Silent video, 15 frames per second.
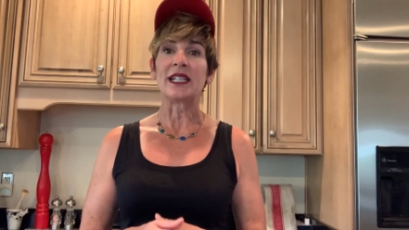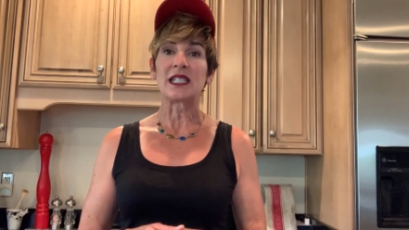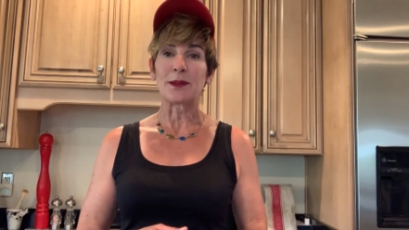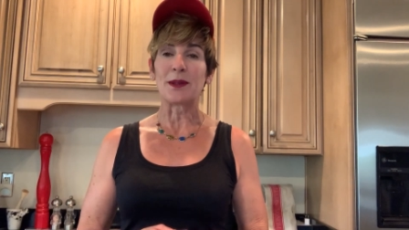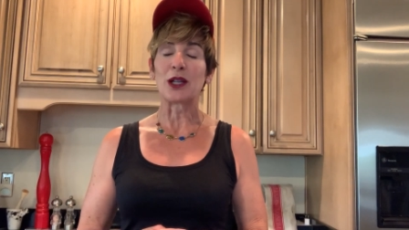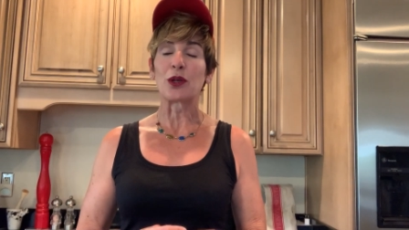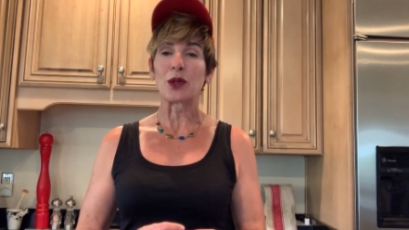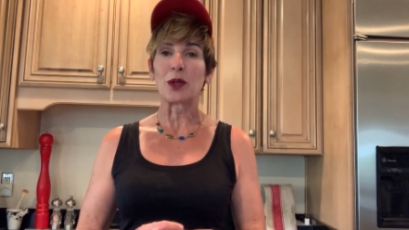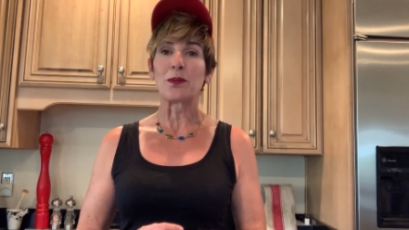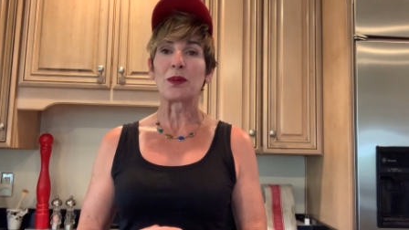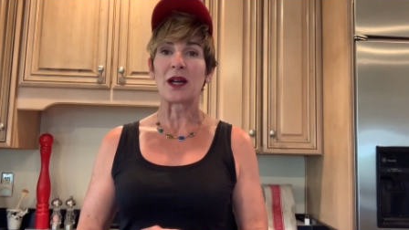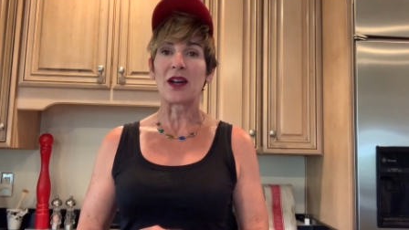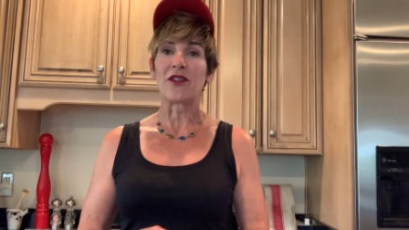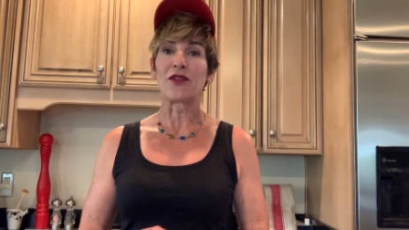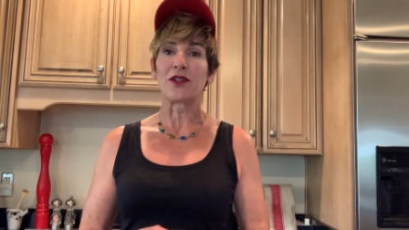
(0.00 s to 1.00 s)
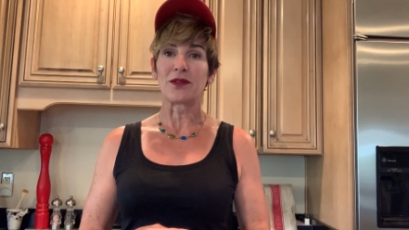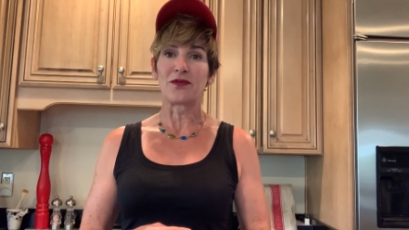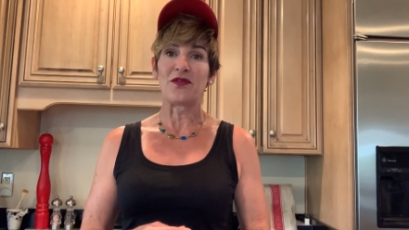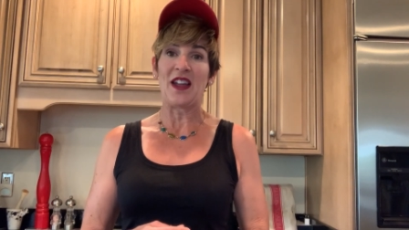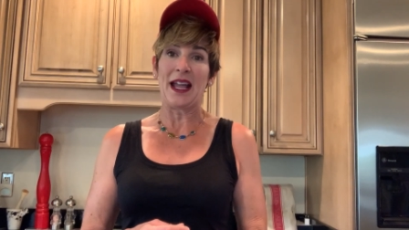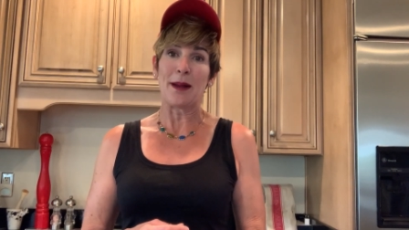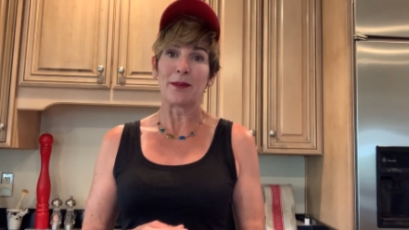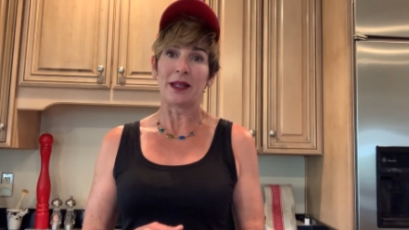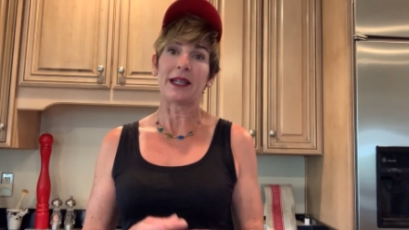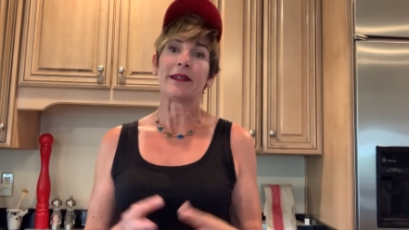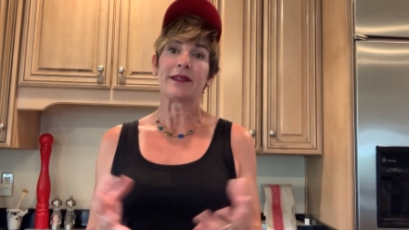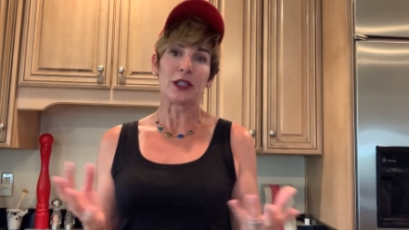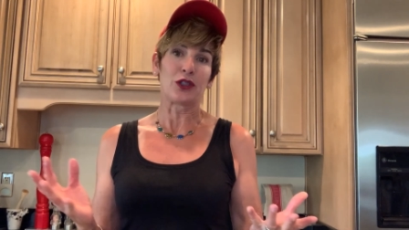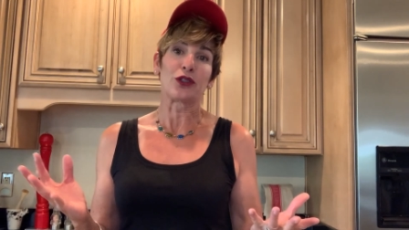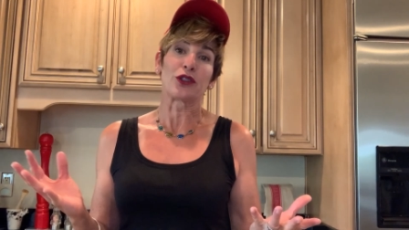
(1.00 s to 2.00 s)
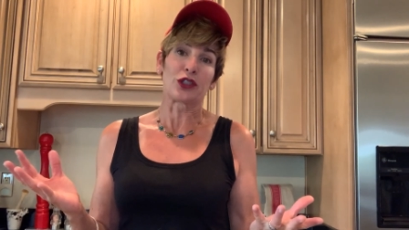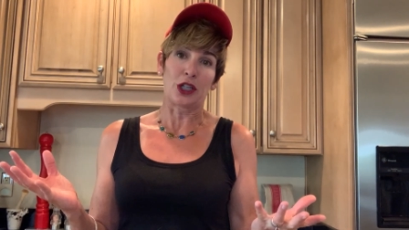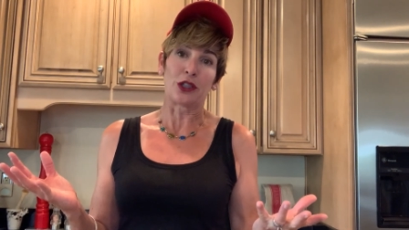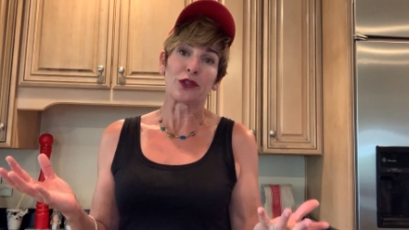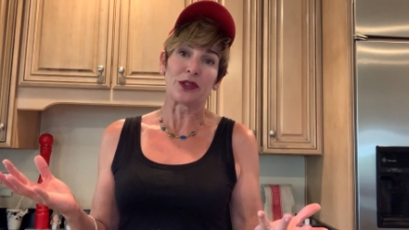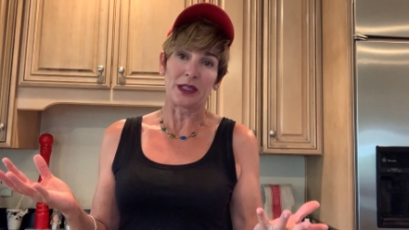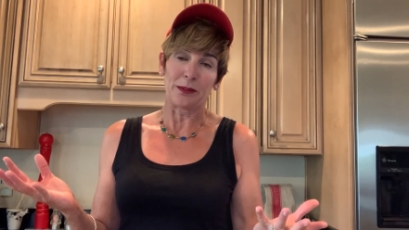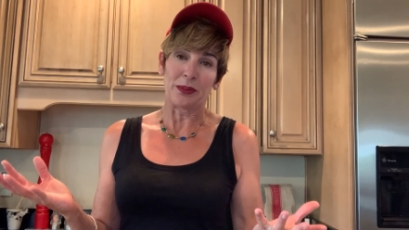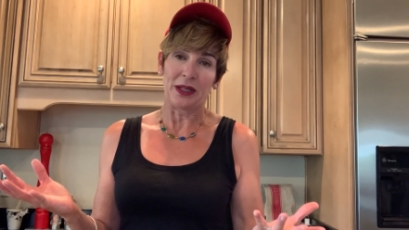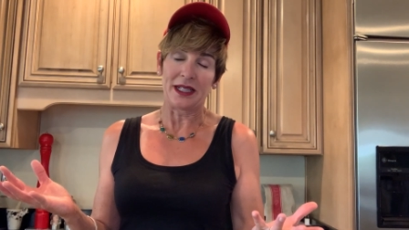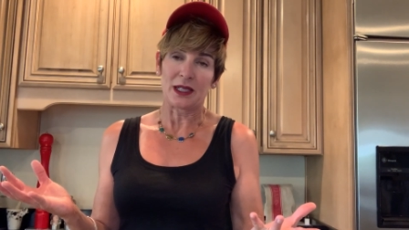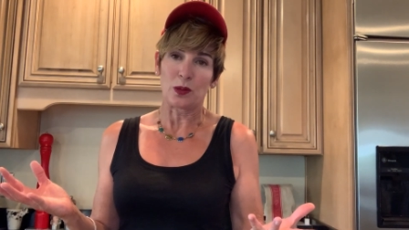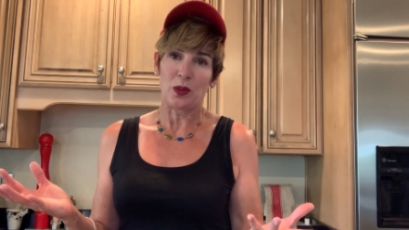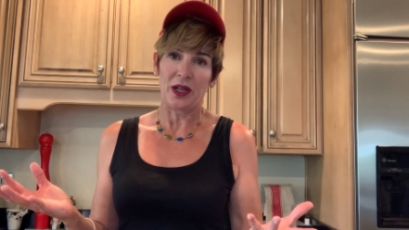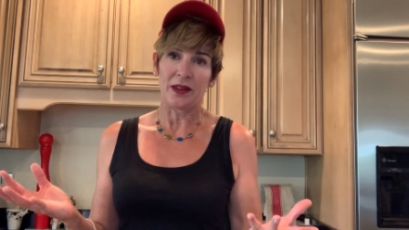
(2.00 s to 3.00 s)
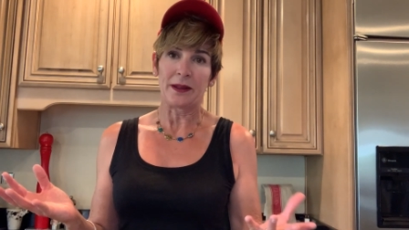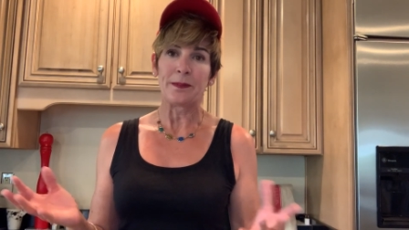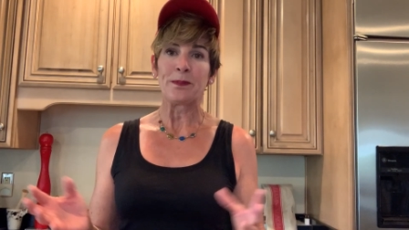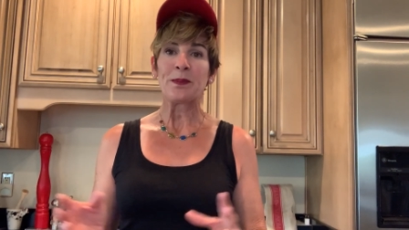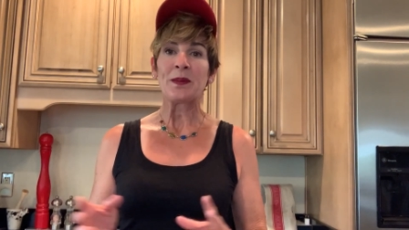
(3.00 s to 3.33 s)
intimate group of family that you're sheltering in place with.